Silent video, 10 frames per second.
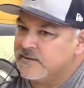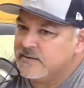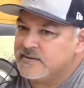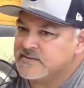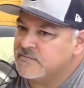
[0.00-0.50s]

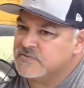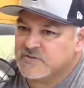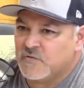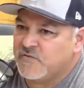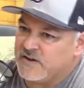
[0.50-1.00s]
because it was
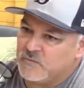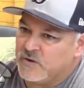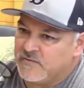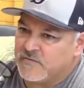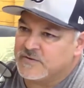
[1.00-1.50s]
so fun
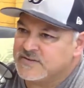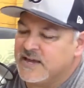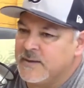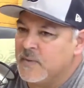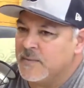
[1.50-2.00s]
when he first
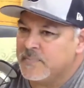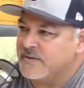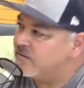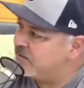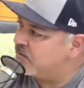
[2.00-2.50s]
came up,
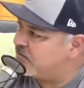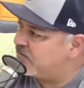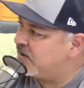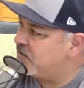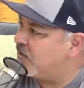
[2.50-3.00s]
and you
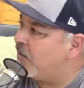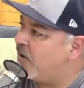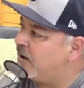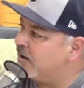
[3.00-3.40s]
follow along,